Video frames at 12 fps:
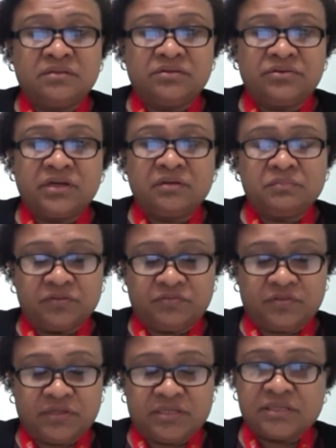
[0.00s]
There are a couple
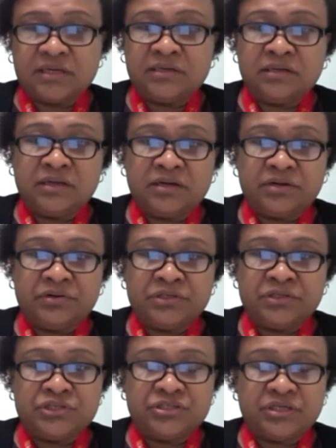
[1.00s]
of things I'd
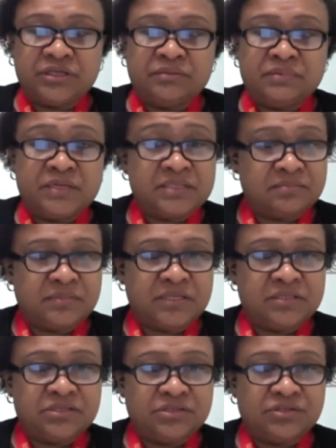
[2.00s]
encourage
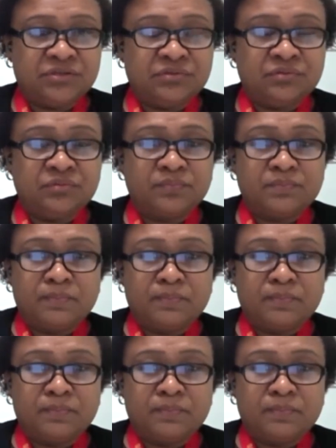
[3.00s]
SMEs to do.